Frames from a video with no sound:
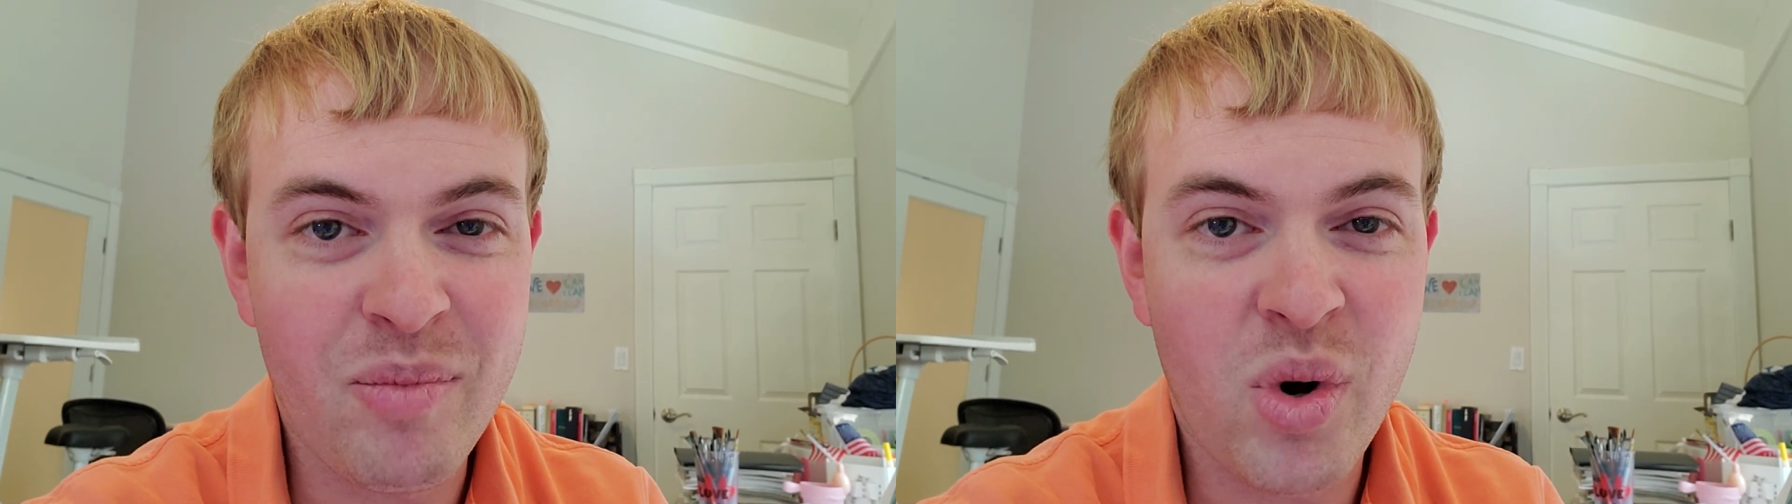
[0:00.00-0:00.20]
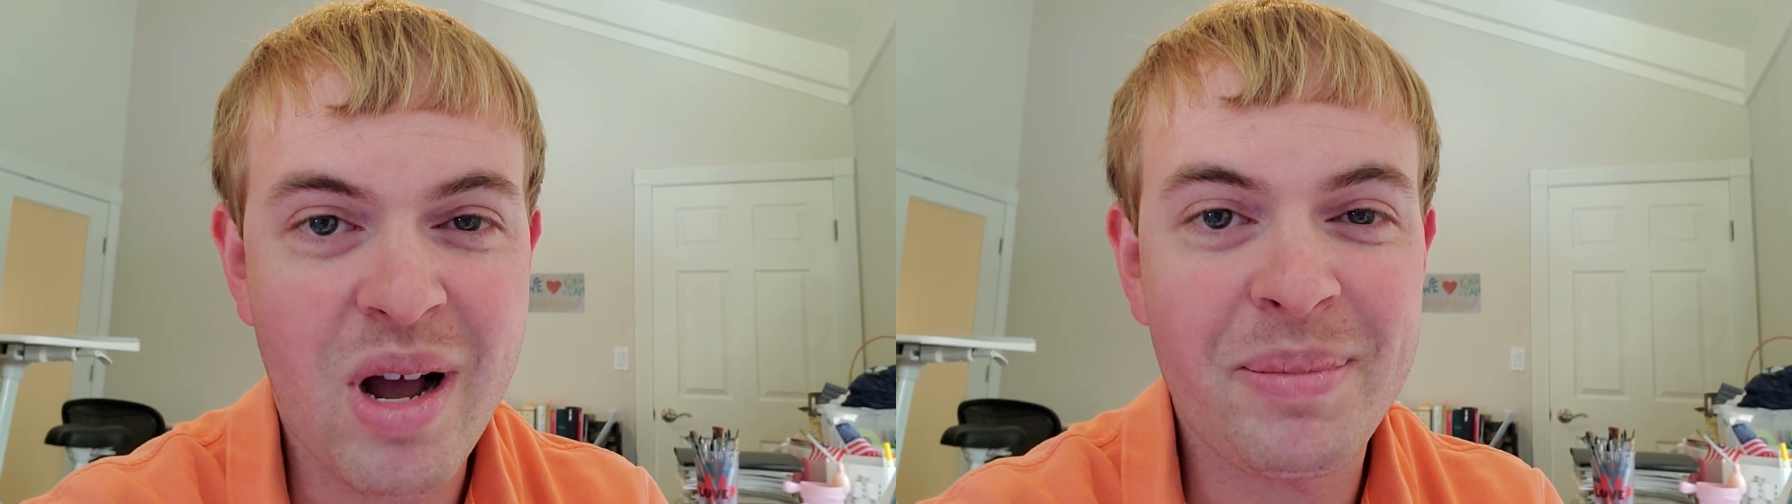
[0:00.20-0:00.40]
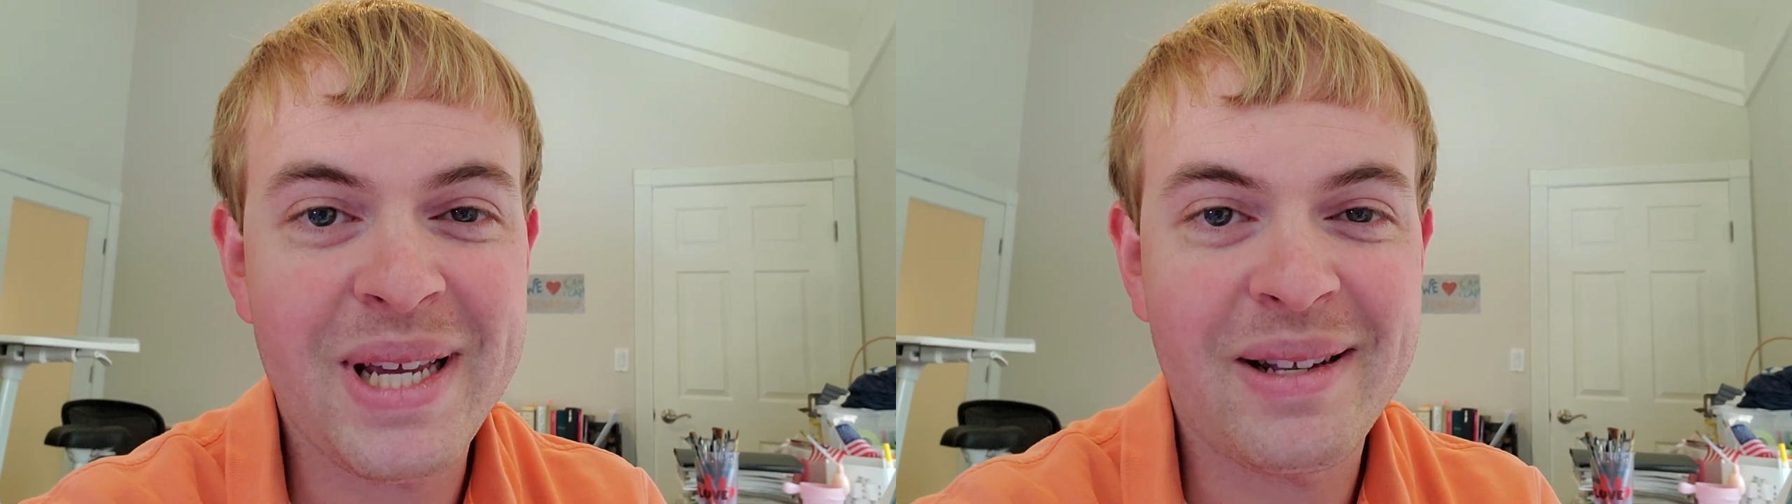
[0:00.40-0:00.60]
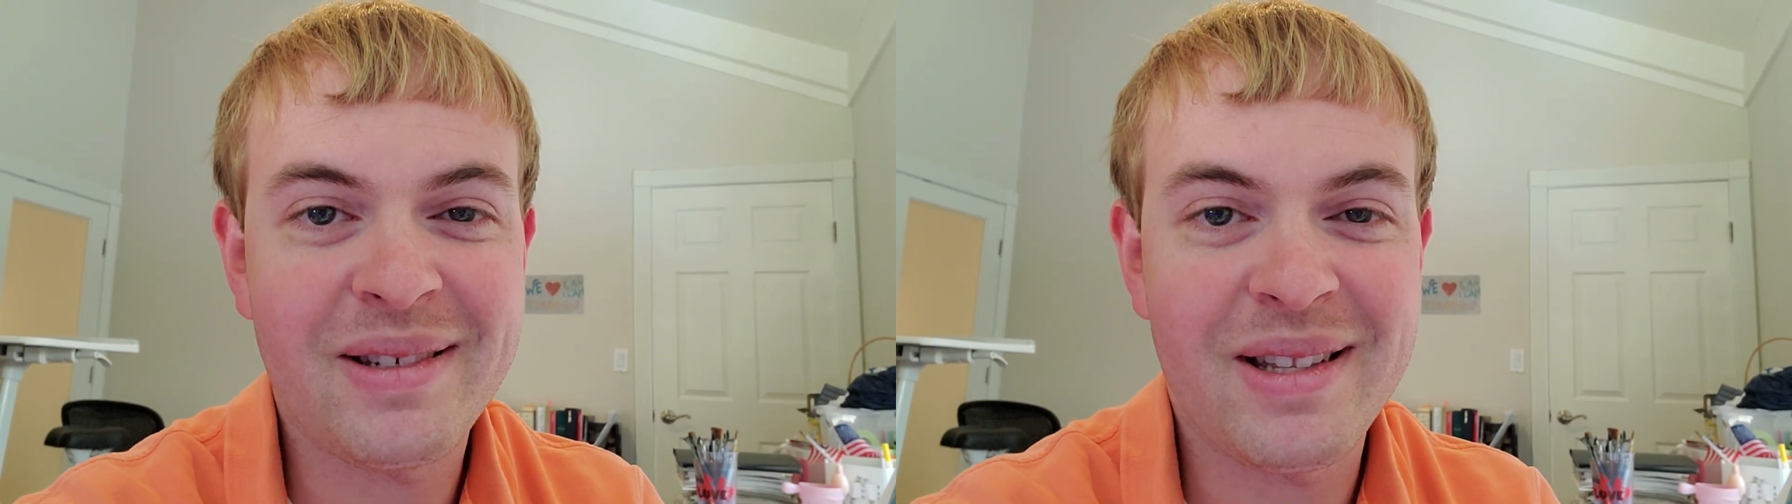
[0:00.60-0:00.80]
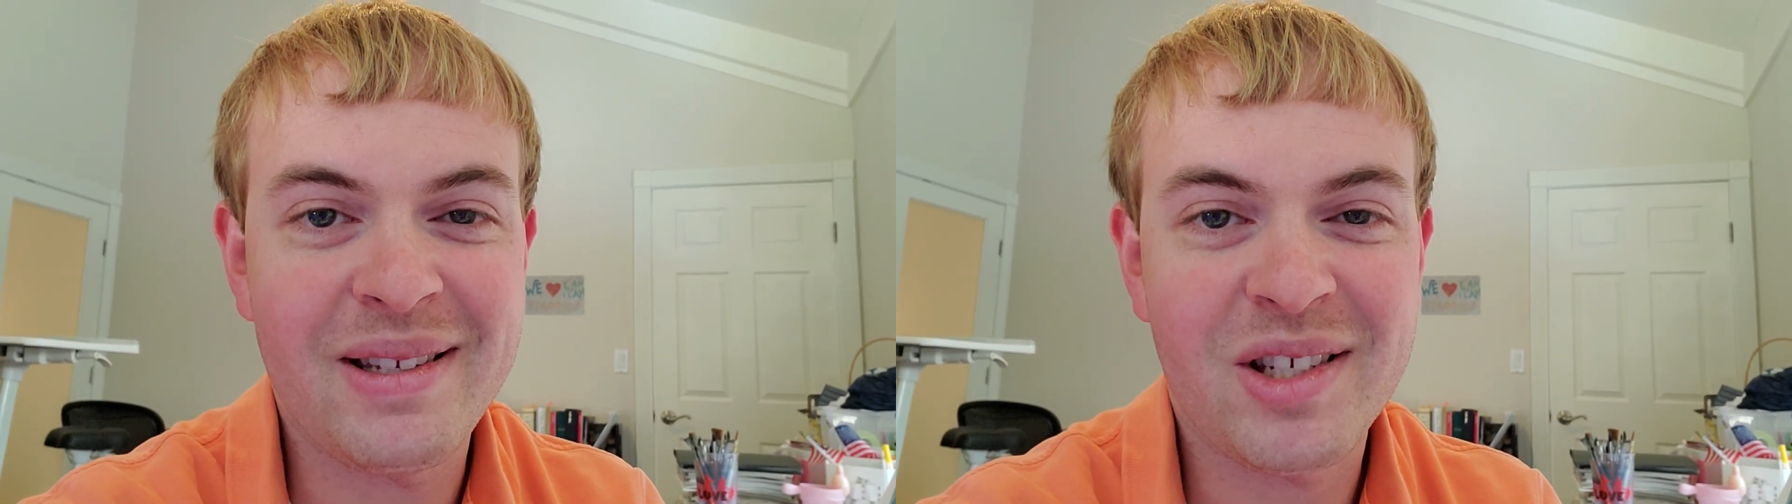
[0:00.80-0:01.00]
more
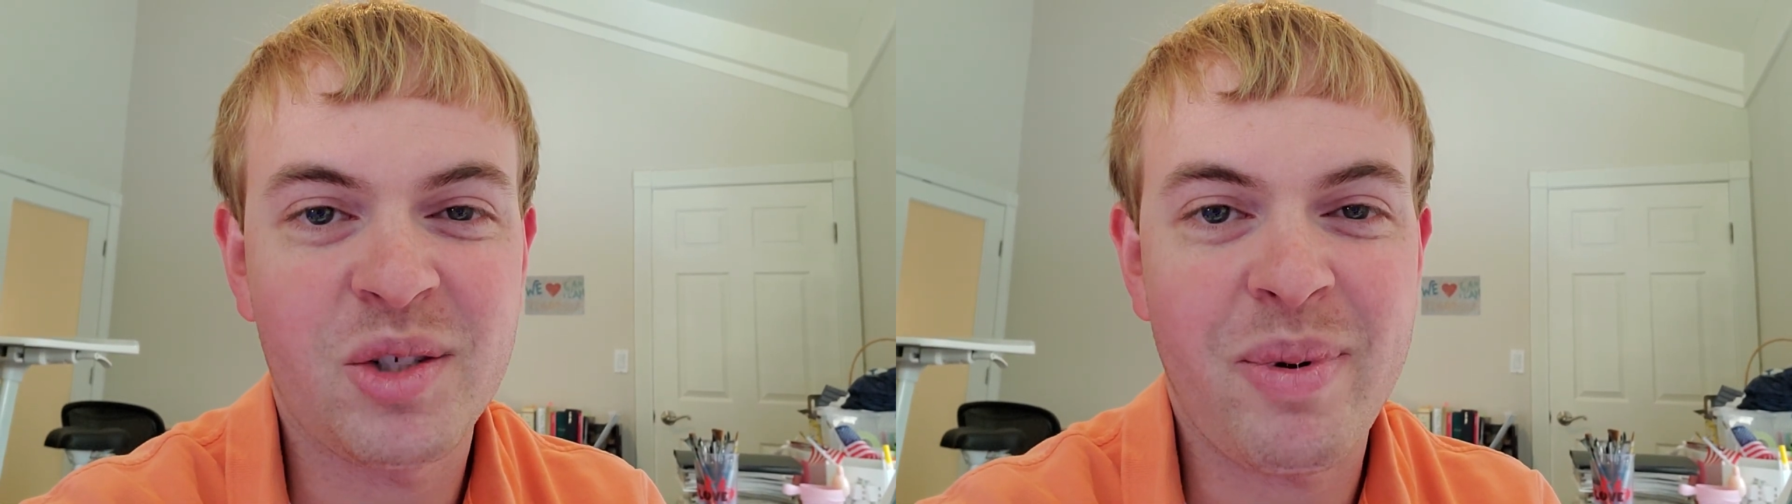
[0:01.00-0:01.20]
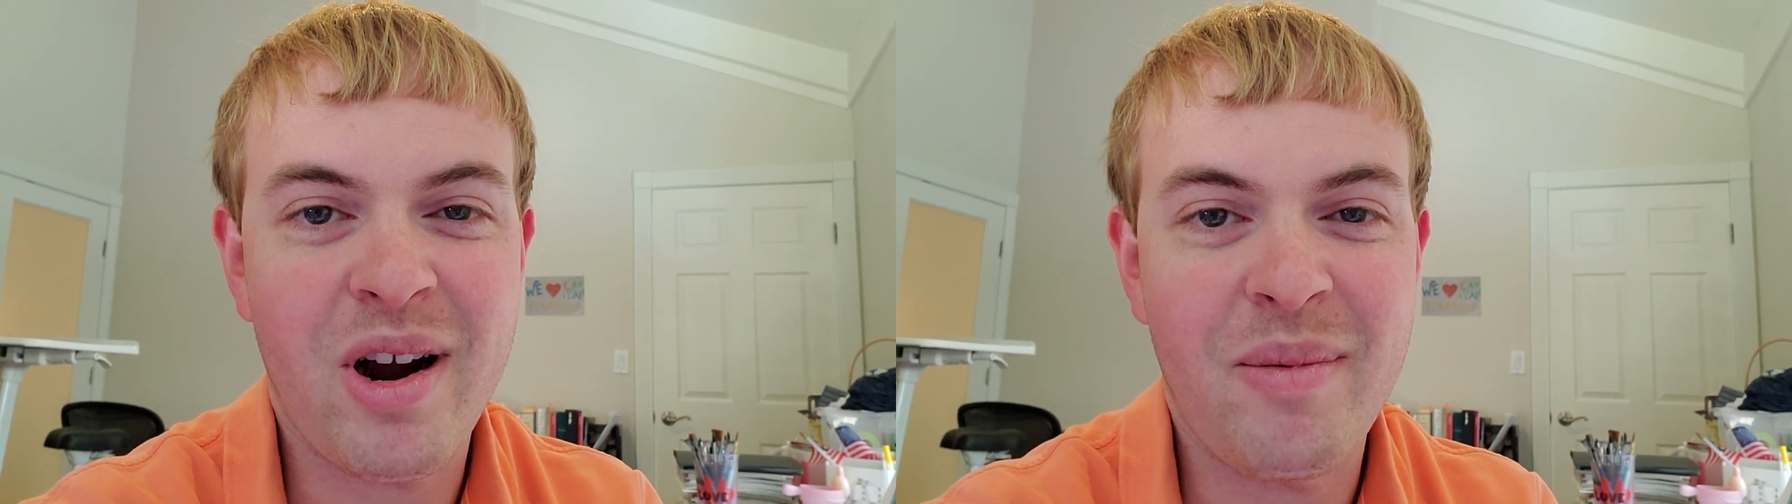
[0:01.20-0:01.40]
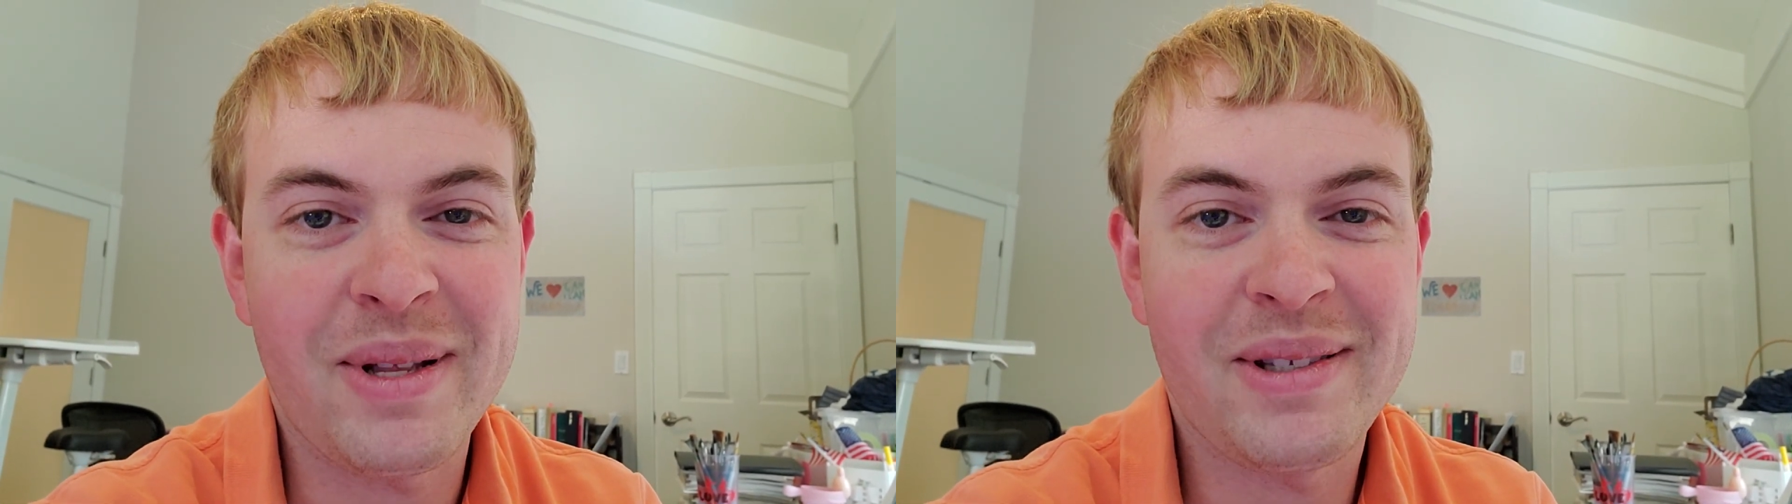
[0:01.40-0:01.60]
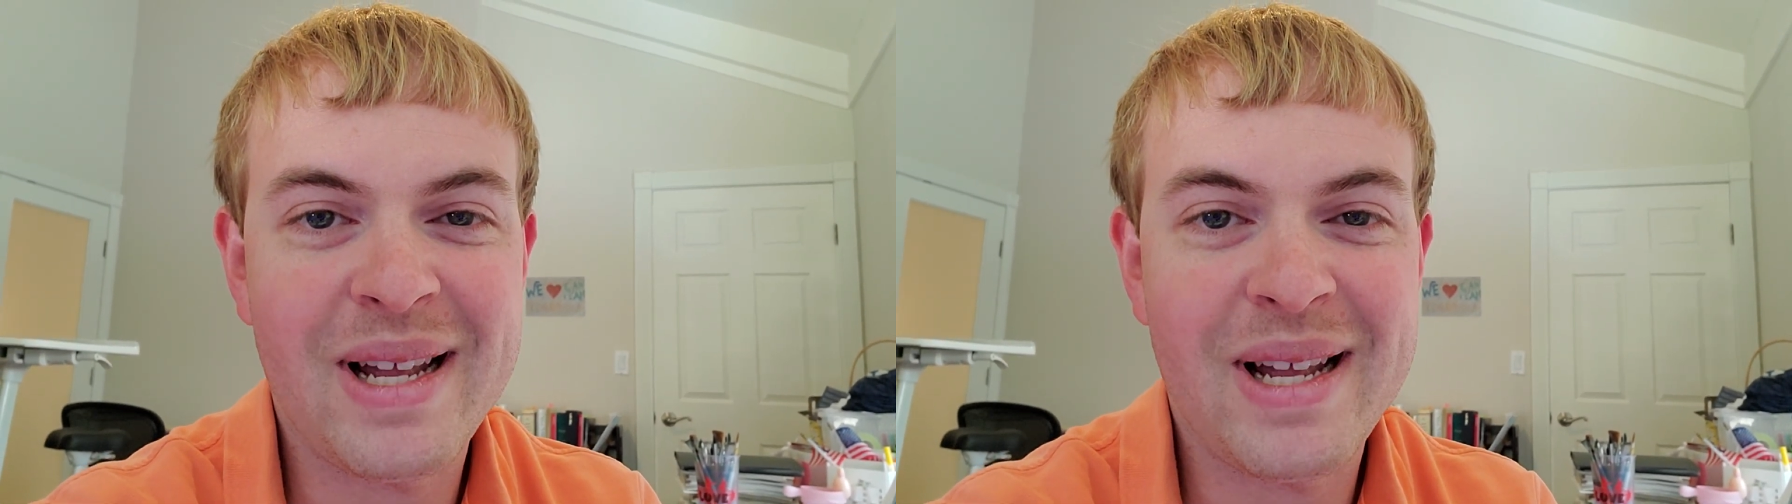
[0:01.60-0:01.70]
updates on these experiments.